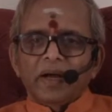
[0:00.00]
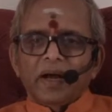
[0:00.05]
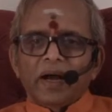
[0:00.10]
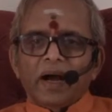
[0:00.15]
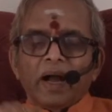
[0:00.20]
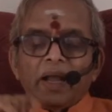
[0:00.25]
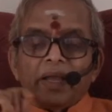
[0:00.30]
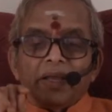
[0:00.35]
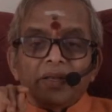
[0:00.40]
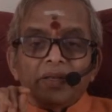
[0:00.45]

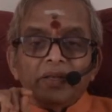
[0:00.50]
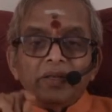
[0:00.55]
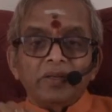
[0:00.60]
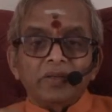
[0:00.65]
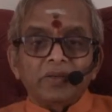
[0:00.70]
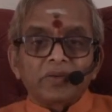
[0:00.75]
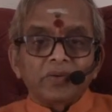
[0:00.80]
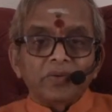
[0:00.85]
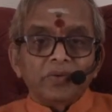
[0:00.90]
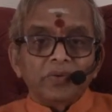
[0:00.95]
I
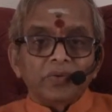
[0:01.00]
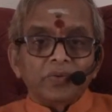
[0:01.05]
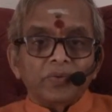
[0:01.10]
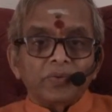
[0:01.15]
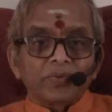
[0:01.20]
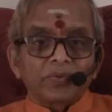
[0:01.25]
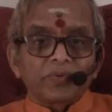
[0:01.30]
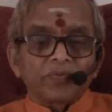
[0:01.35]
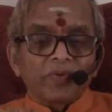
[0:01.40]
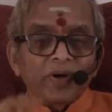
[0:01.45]
need to
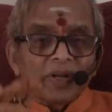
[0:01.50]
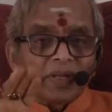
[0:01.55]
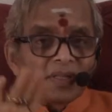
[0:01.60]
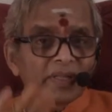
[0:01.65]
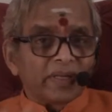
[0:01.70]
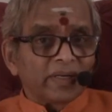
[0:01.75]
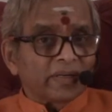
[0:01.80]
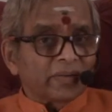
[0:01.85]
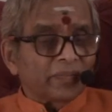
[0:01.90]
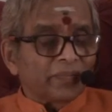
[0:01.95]
use, for
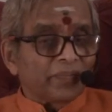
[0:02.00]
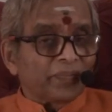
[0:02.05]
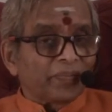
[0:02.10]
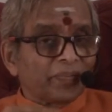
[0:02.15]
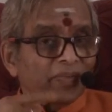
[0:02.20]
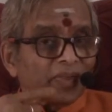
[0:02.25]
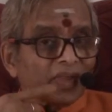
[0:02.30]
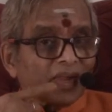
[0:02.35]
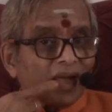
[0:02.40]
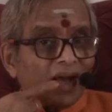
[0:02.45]
that,
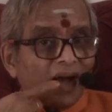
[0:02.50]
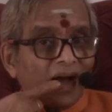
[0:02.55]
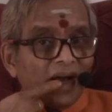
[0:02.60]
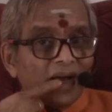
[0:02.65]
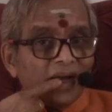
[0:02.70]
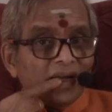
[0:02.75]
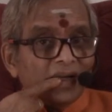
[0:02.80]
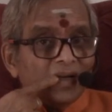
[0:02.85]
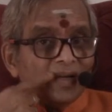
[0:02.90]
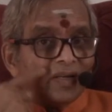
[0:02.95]

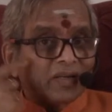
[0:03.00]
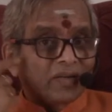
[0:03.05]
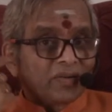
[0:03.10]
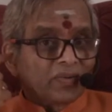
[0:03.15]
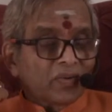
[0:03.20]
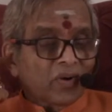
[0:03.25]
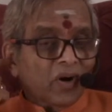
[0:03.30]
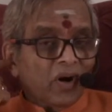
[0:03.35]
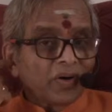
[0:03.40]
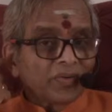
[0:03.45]
I need
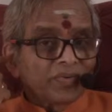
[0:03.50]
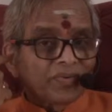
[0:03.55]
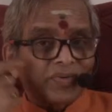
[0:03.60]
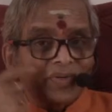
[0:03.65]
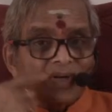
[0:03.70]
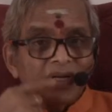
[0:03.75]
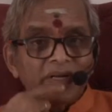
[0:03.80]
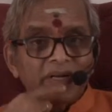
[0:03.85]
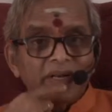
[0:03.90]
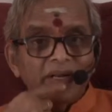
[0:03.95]
to
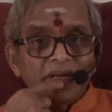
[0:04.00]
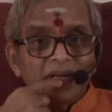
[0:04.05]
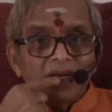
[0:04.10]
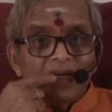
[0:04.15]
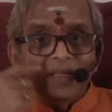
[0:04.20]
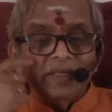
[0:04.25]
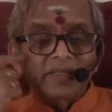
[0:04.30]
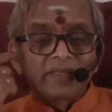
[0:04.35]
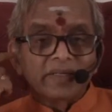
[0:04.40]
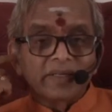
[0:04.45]
constantly
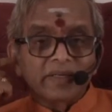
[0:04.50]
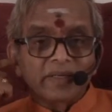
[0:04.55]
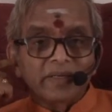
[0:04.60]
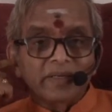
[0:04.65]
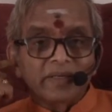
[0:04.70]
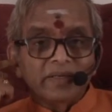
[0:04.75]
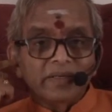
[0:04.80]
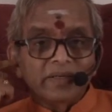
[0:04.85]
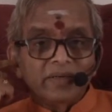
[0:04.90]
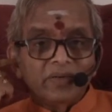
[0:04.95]
listen
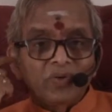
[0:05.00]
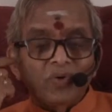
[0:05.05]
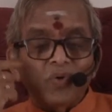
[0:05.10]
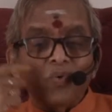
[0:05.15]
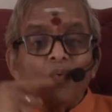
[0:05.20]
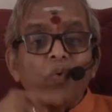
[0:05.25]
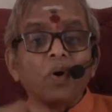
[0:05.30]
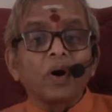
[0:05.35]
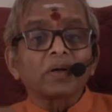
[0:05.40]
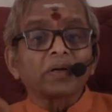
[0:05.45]
to
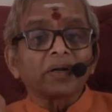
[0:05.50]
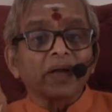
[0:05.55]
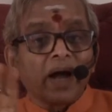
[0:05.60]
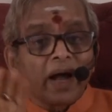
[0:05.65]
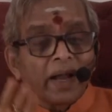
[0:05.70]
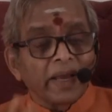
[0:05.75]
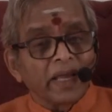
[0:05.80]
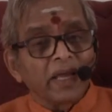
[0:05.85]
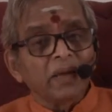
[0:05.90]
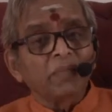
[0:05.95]
what
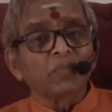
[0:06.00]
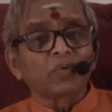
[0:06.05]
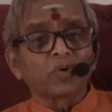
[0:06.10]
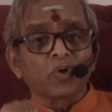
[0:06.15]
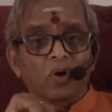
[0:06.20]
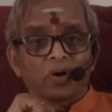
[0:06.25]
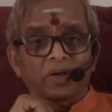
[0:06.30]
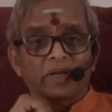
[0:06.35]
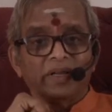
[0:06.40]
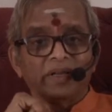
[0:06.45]
I am
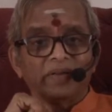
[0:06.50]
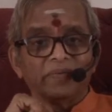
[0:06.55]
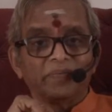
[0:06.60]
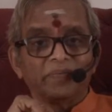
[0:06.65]
talking.